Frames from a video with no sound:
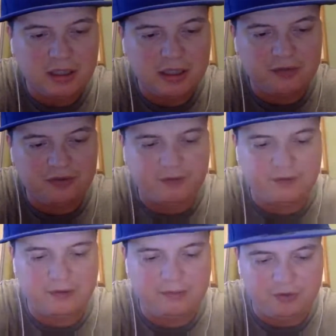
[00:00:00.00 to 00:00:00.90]
So
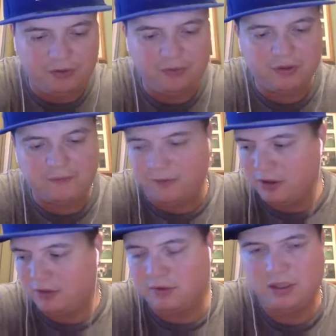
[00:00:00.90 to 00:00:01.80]
from those were the
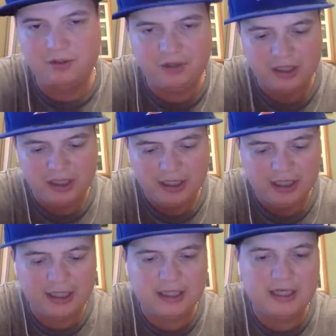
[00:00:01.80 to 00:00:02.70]
foil ones.
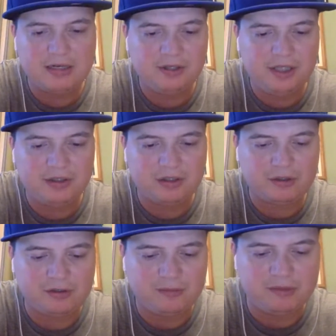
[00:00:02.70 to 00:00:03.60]
And now here are
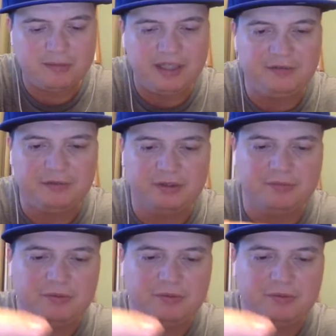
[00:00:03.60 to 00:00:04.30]
some of the base ones.